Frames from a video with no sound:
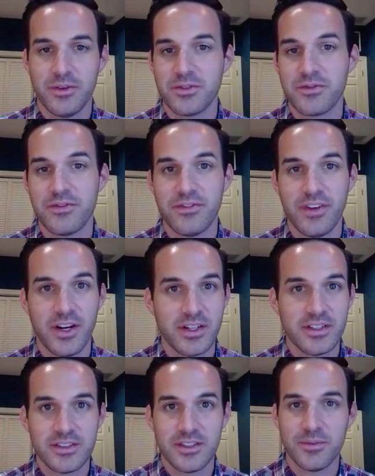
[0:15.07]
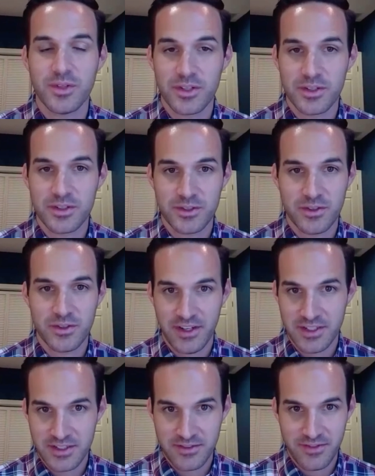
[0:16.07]
is very similar to a
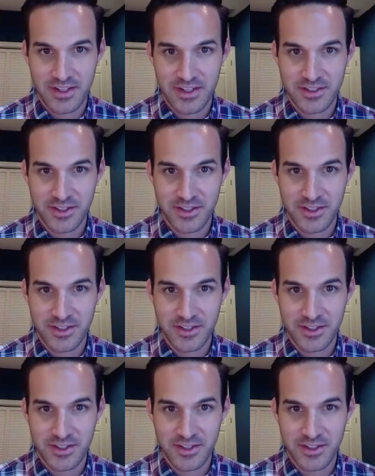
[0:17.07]
face-to-face